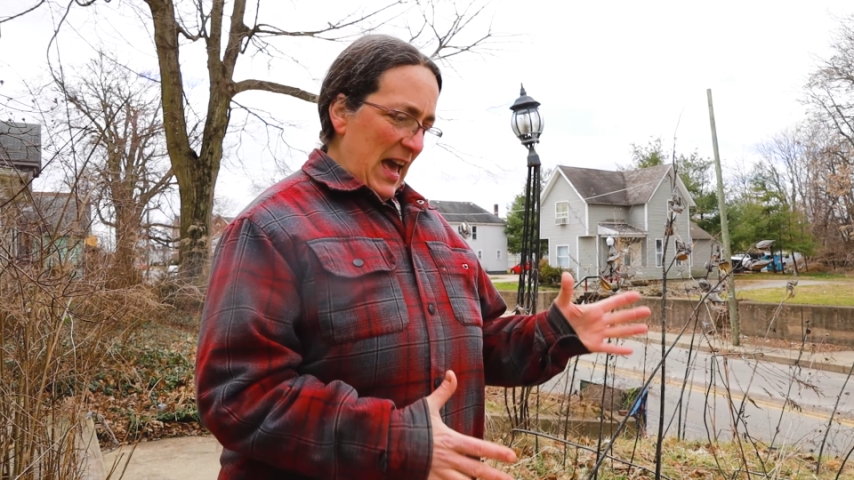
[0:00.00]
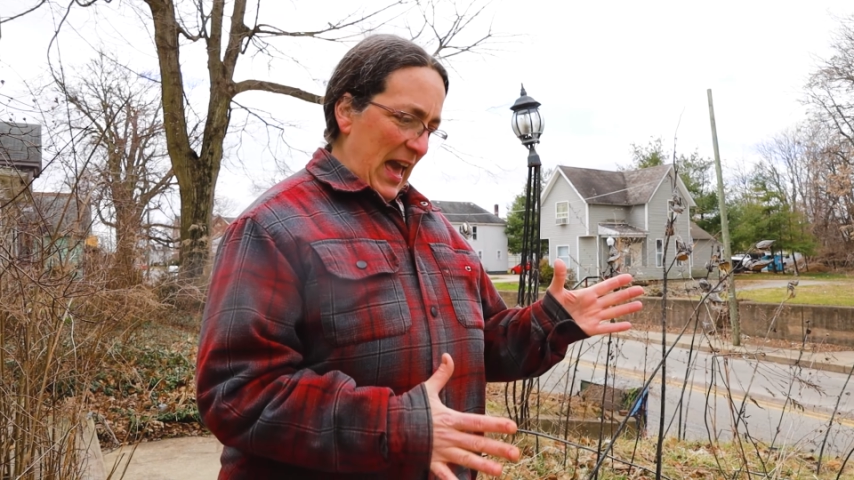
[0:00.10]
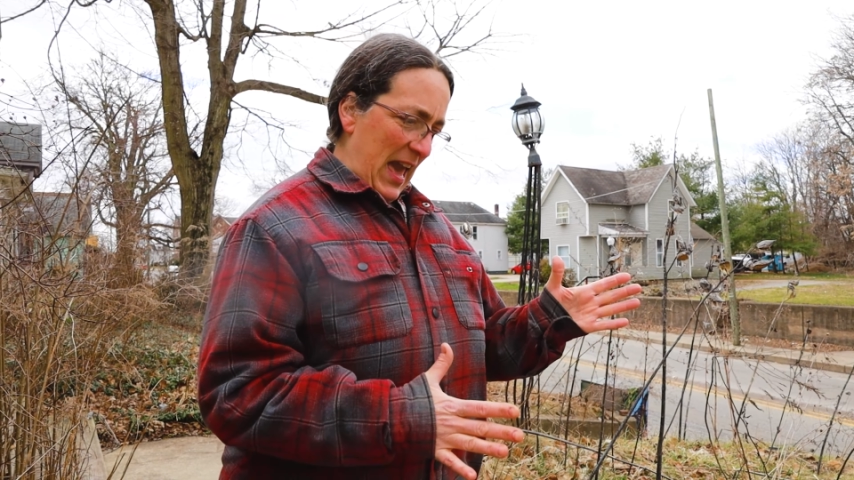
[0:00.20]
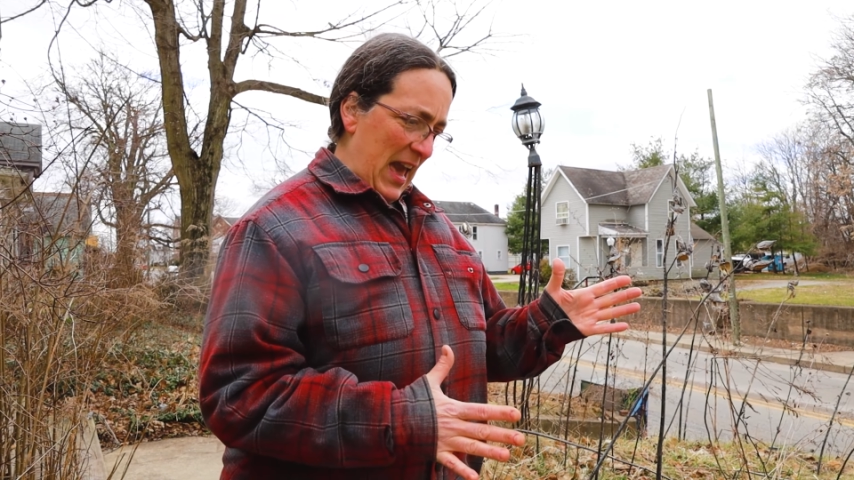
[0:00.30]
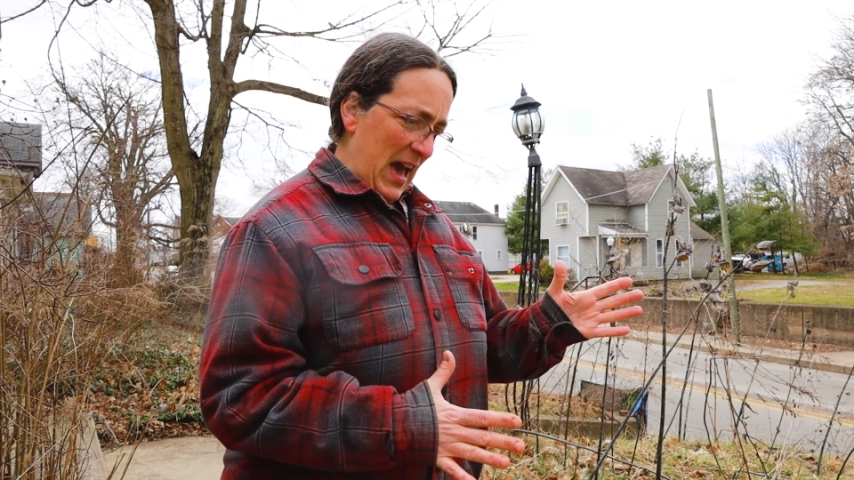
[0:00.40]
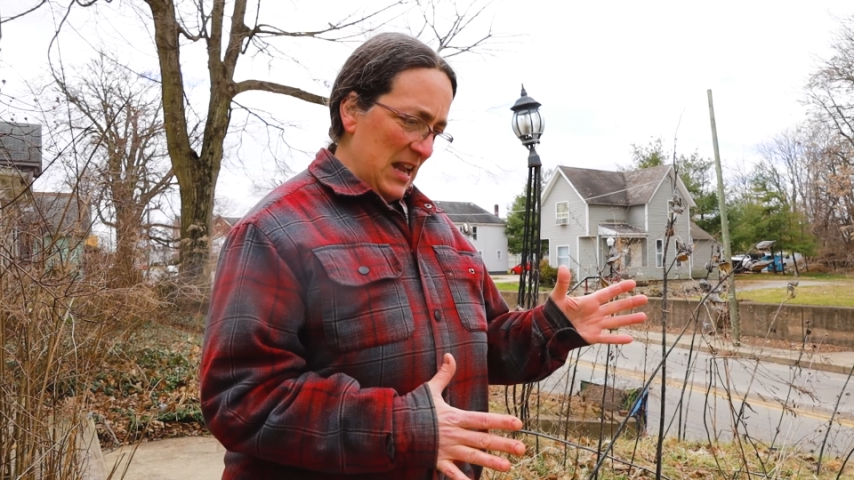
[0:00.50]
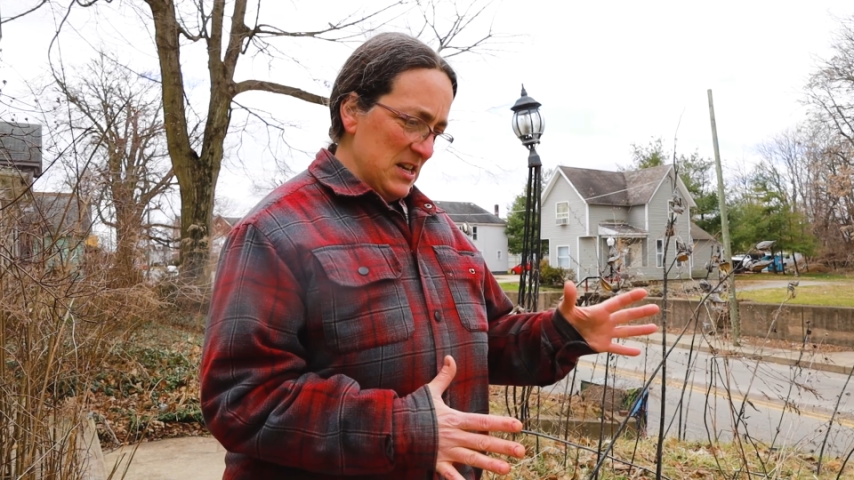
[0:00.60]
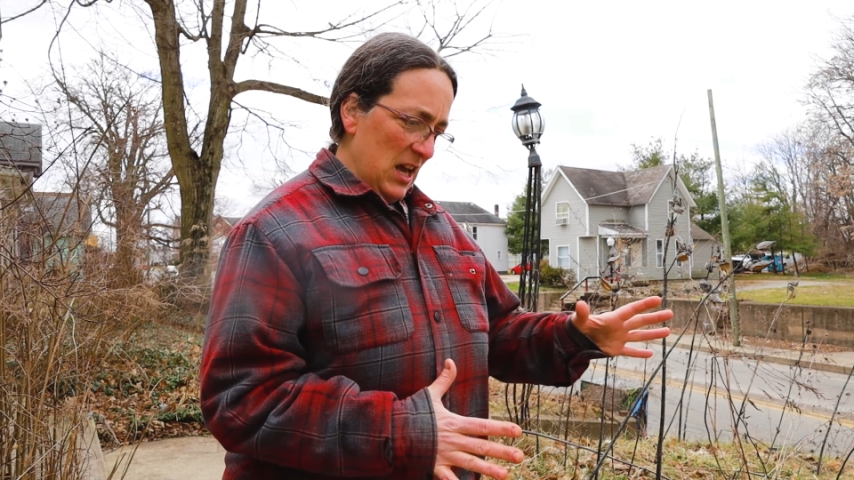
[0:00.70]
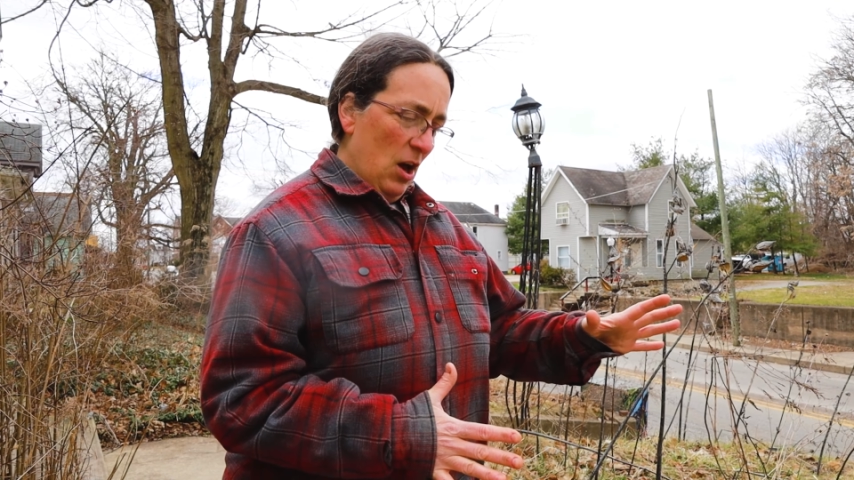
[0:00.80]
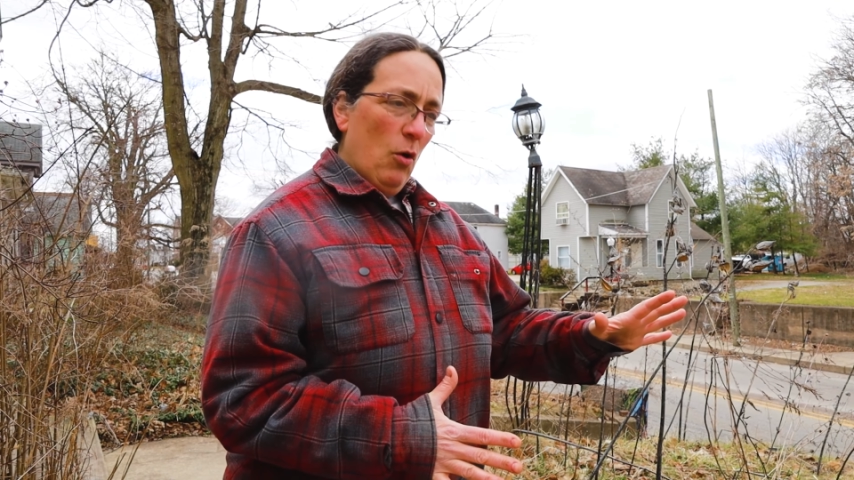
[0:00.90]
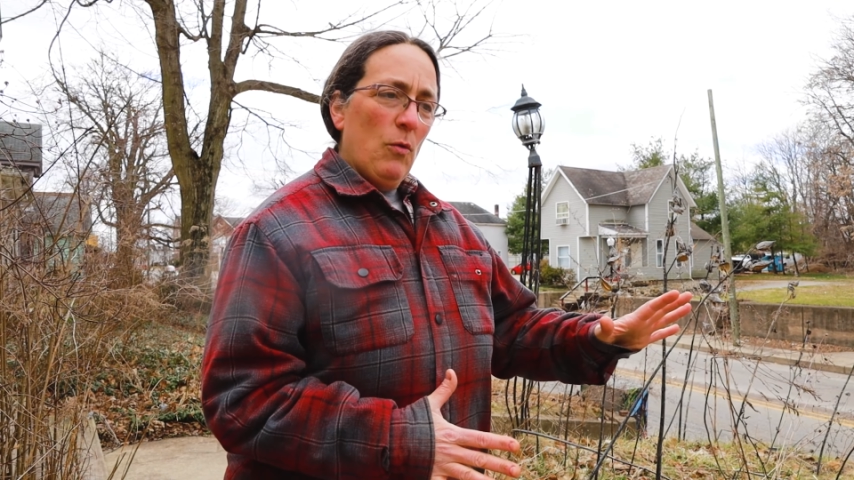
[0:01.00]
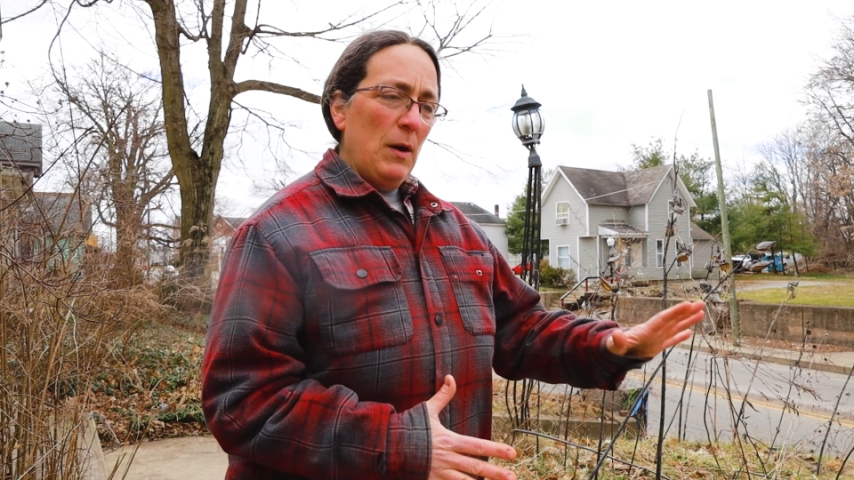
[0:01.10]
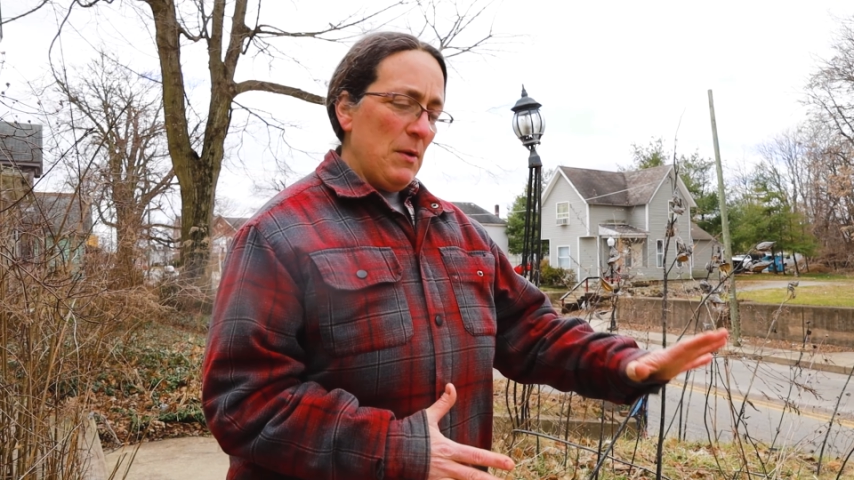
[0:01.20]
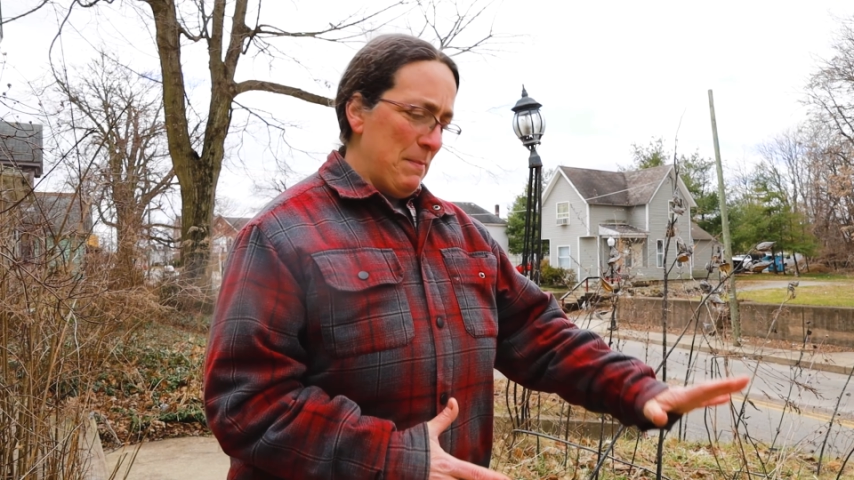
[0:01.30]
And what we